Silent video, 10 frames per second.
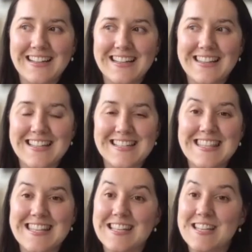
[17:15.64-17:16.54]

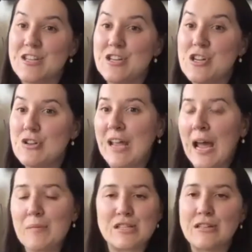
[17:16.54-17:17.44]
the new
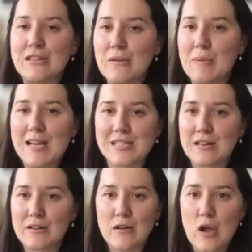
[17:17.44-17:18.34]
camps and the new places
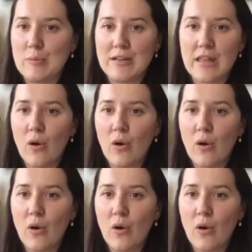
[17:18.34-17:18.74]
that are opening,